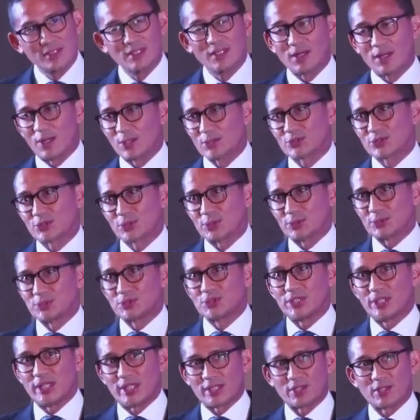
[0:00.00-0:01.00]
also
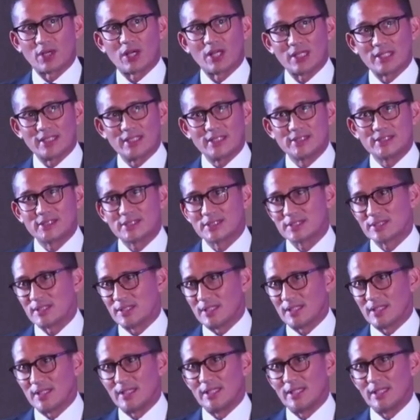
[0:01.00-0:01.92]
share knowledge, uh,